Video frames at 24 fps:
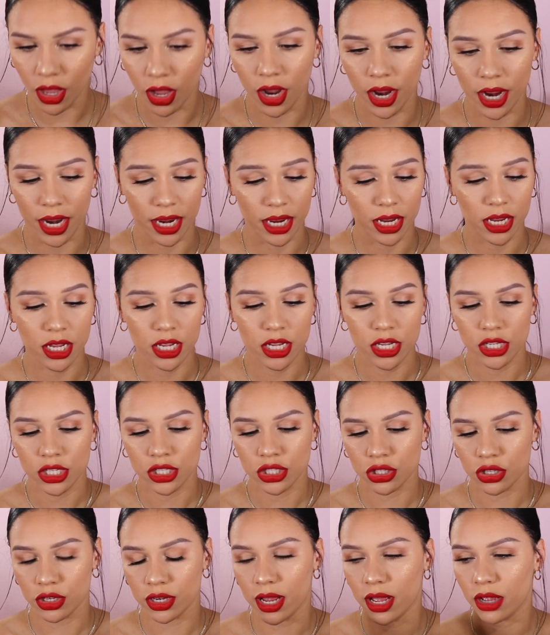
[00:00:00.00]
Right,
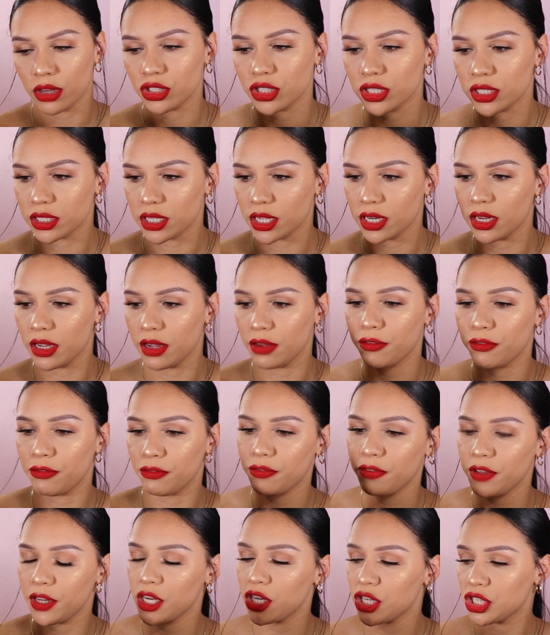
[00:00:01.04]
so now I'm just gonna
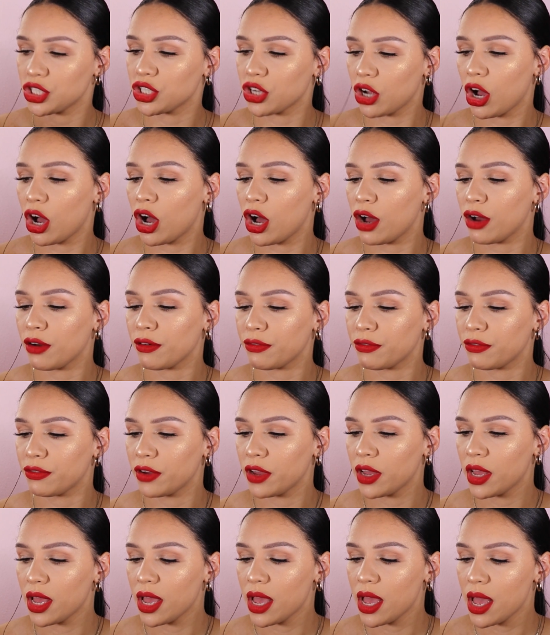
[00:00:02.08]
finish off
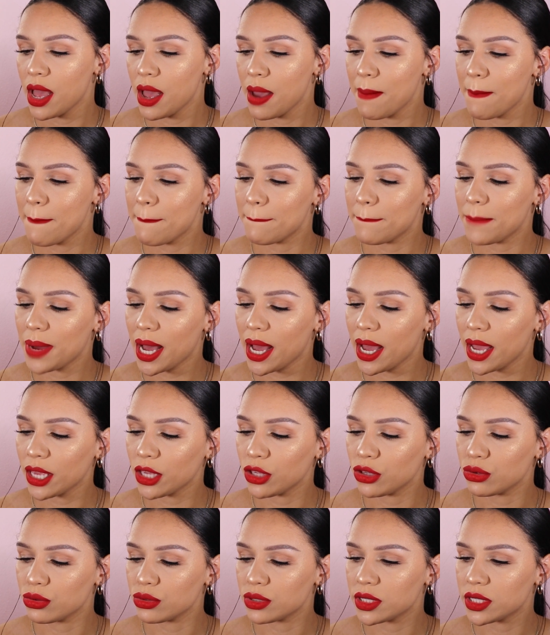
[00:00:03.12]

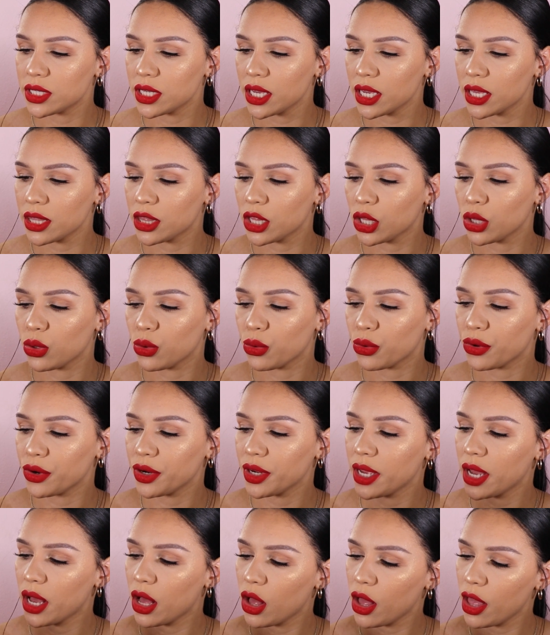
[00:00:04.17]
by using the
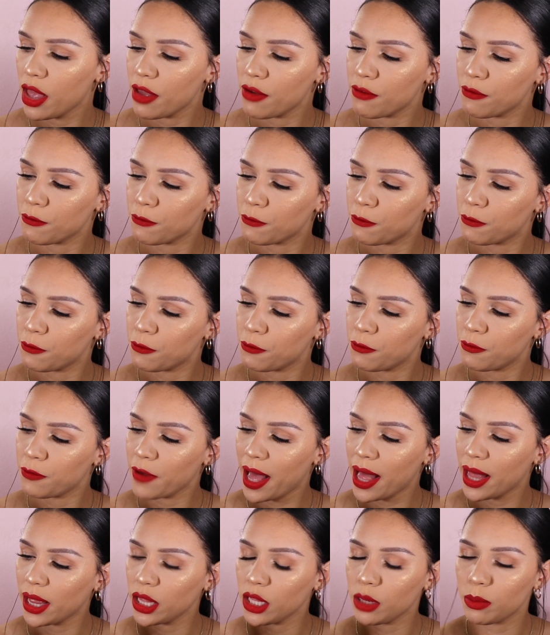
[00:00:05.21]
L'Oreal
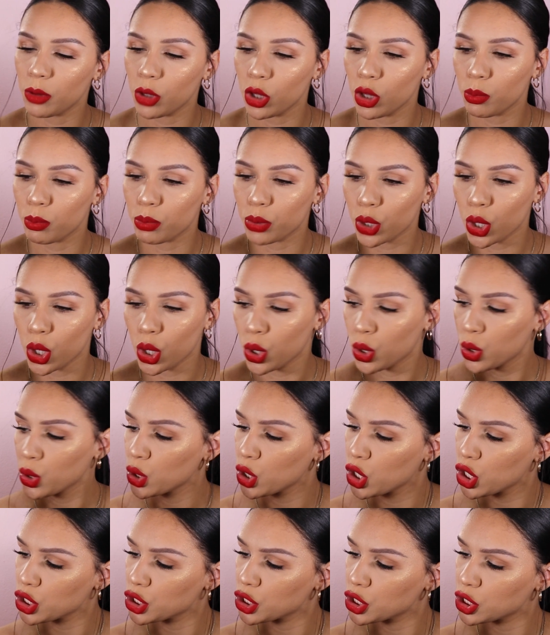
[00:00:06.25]
Infallible
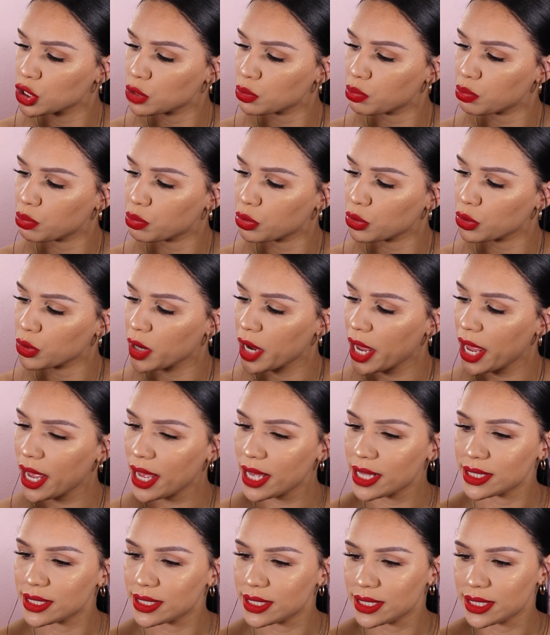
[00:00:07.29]
Pro Spray
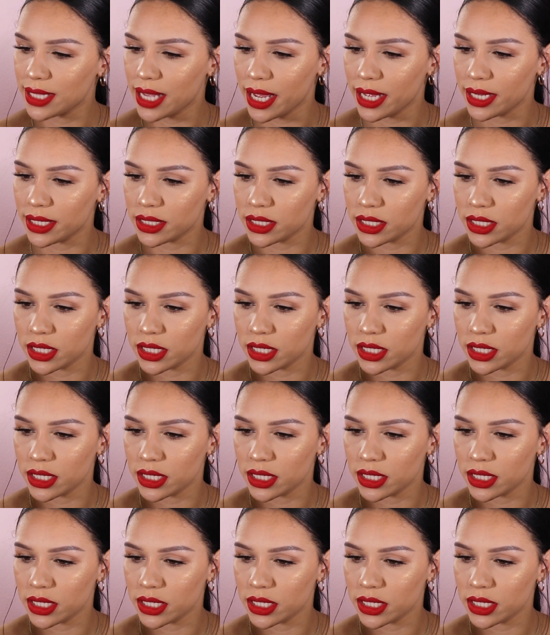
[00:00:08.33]
and Set.